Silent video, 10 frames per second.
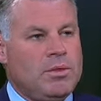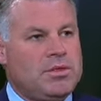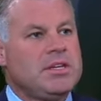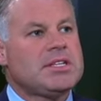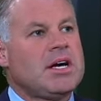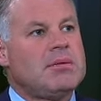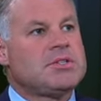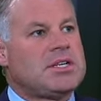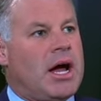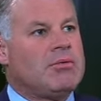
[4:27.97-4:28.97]
this
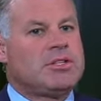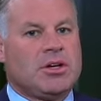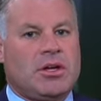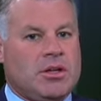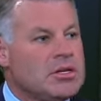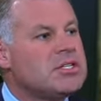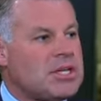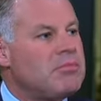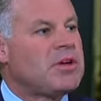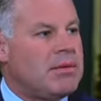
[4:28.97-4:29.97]
comes down to
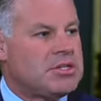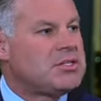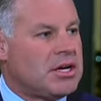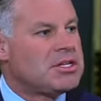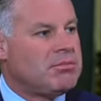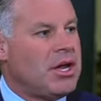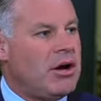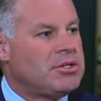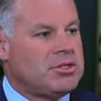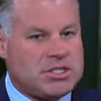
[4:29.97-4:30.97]
sometimes it does come
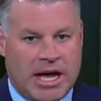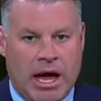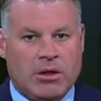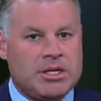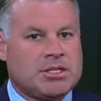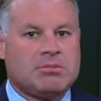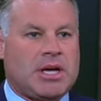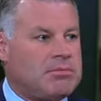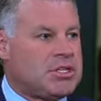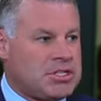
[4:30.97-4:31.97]
down to talent,
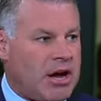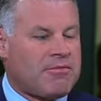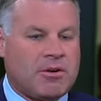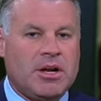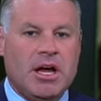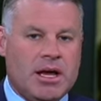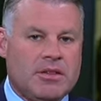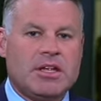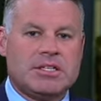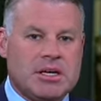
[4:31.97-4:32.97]
sometimes it's effort,
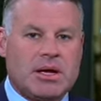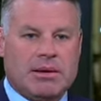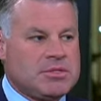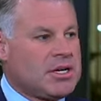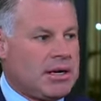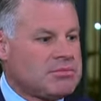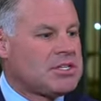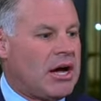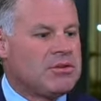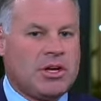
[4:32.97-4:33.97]
and then sometimes it comes
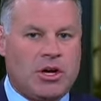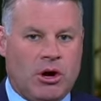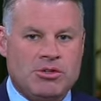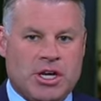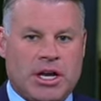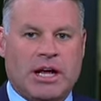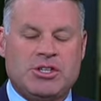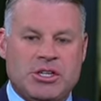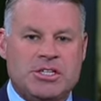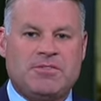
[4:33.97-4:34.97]
down to coaching. And I
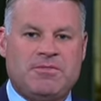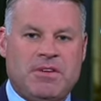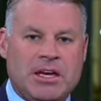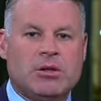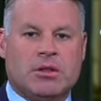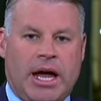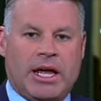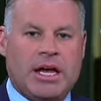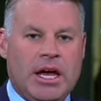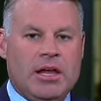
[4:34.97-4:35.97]
just feel
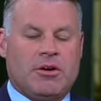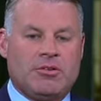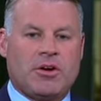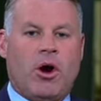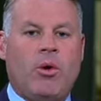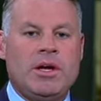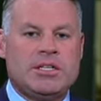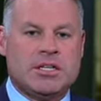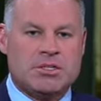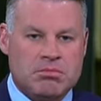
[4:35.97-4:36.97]
like there's always
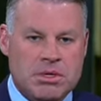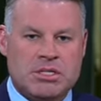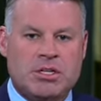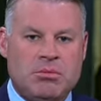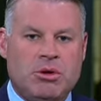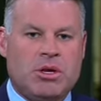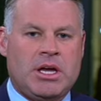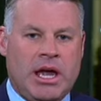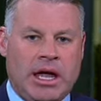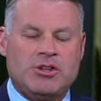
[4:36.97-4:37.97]
this
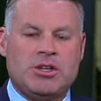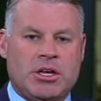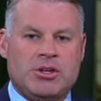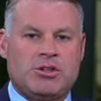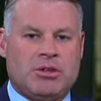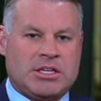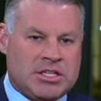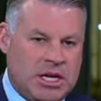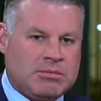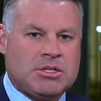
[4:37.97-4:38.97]
miscommunication issue that
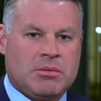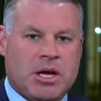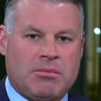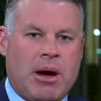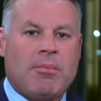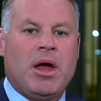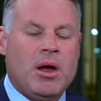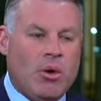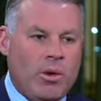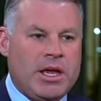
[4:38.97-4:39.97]
seems to come up
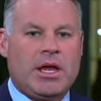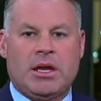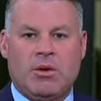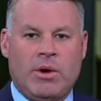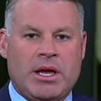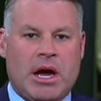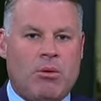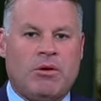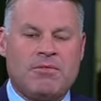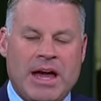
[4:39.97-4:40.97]
week in and week out.
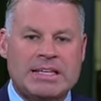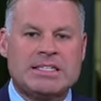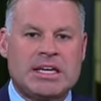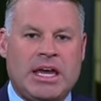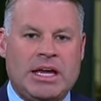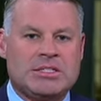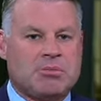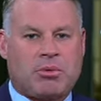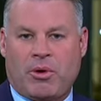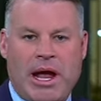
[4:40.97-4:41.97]
Well, if that's the case, then
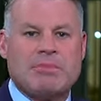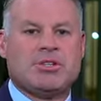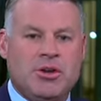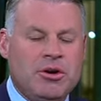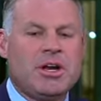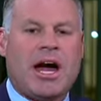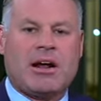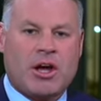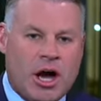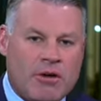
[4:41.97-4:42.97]
perhaps you're
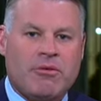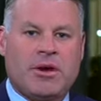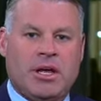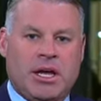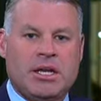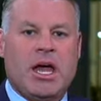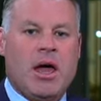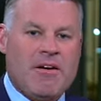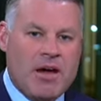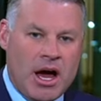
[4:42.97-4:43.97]
not covering it
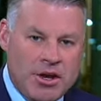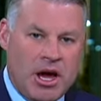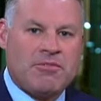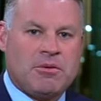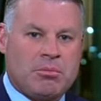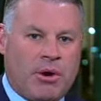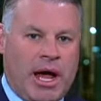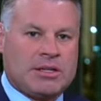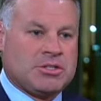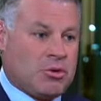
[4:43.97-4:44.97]
enough in
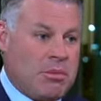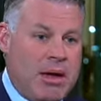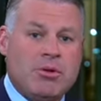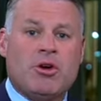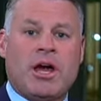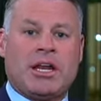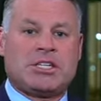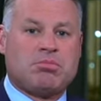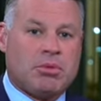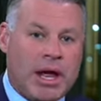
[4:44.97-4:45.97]
practice, or maybe you're not
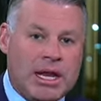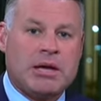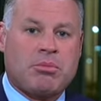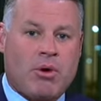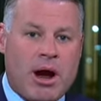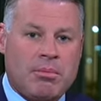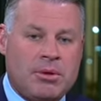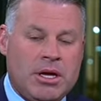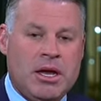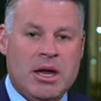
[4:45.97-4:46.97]
explaining it
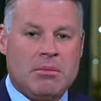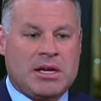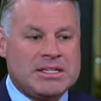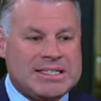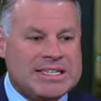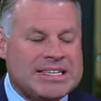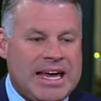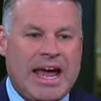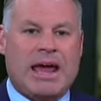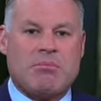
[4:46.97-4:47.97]
properly because this
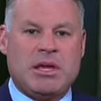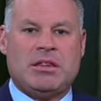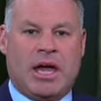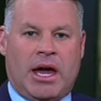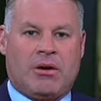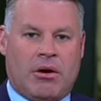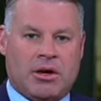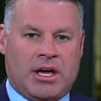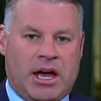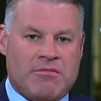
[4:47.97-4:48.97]
can't be that
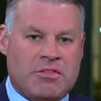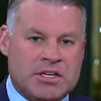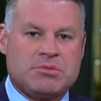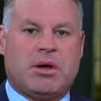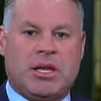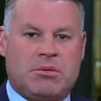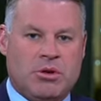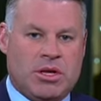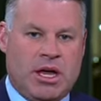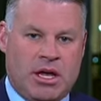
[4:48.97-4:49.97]
hard to have this many
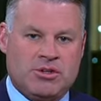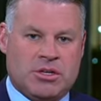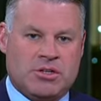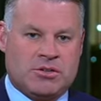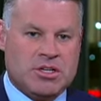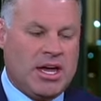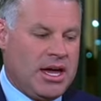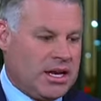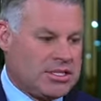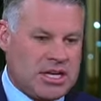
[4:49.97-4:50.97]
communication issues.
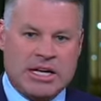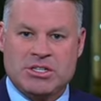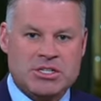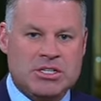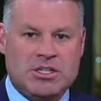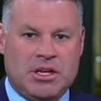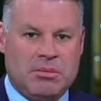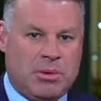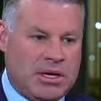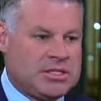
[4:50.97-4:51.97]
And it's not just the
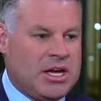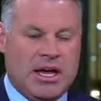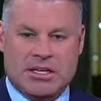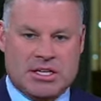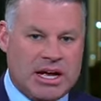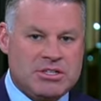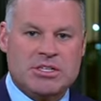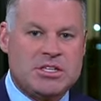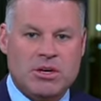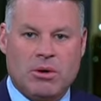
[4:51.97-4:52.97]
DBs, it's not
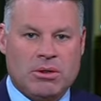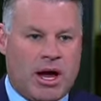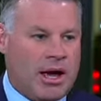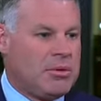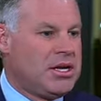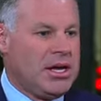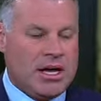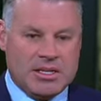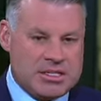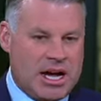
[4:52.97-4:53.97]
just the old linemen,
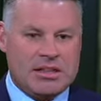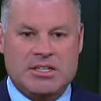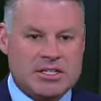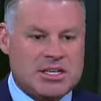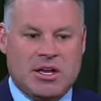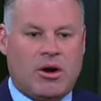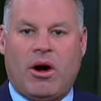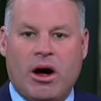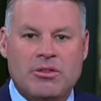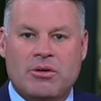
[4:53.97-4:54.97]
it's not just, you know,
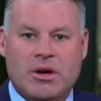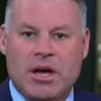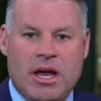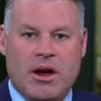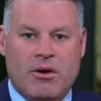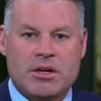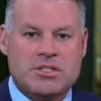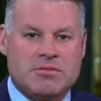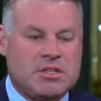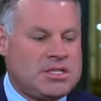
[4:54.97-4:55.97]
other areas
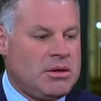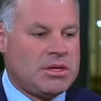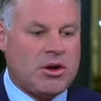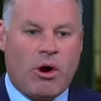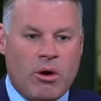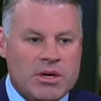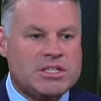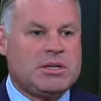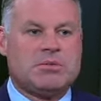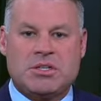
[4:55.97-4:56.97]
of the team. It always
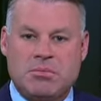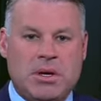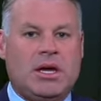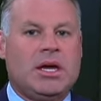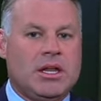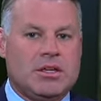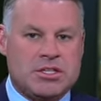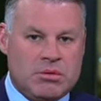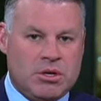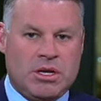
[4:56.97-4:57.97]
seems to be this
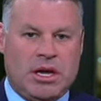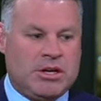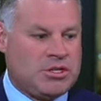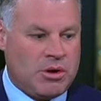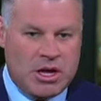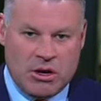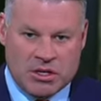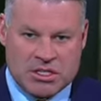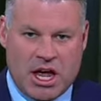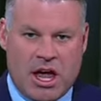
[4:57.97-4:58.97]
communication. You hear
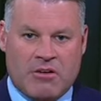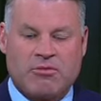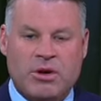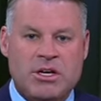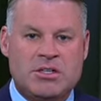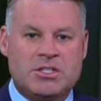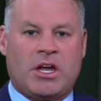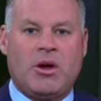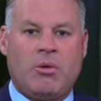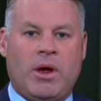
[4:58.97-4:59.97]
this every
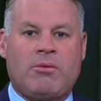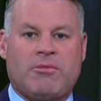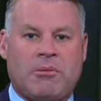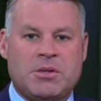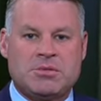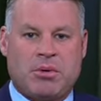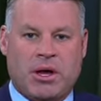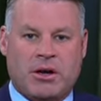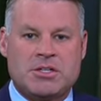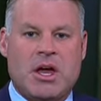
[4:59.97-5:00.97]
single week from these
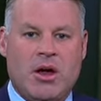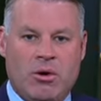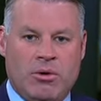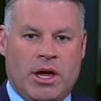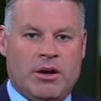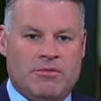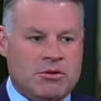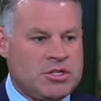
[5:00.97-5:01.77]
players who we interview.